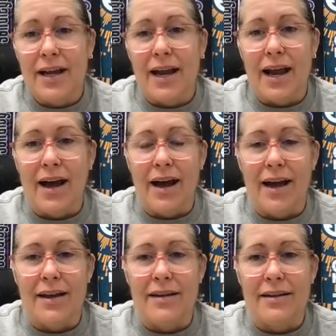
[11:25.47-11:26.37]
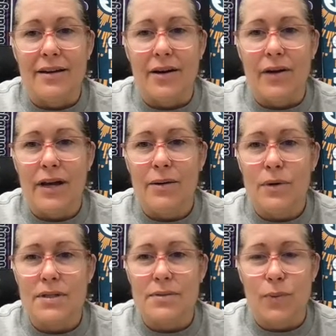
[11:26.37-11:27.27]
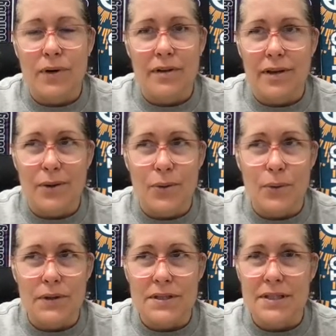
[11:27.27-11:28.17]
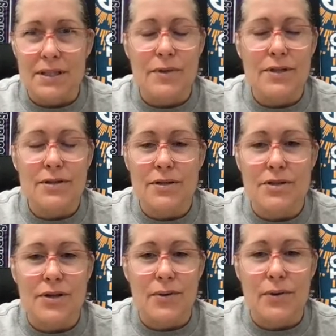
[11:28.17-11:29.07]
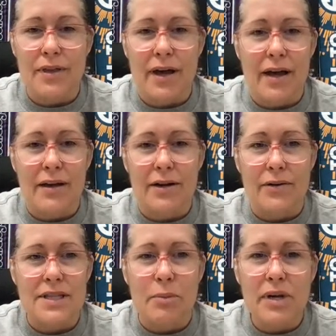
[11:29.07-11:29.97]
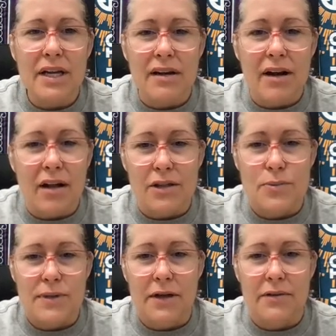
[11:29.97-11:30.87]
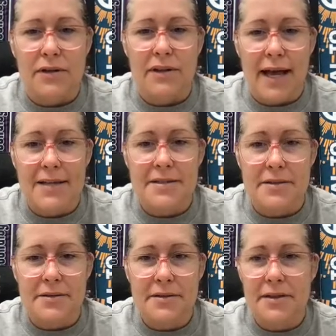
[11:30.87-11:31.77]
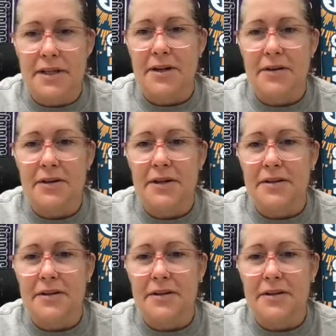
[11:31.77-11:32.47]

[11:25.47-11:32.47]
And, you know, it was one of the coolest things. We used to joke that, you know, it's like being in college without the classes, you know, you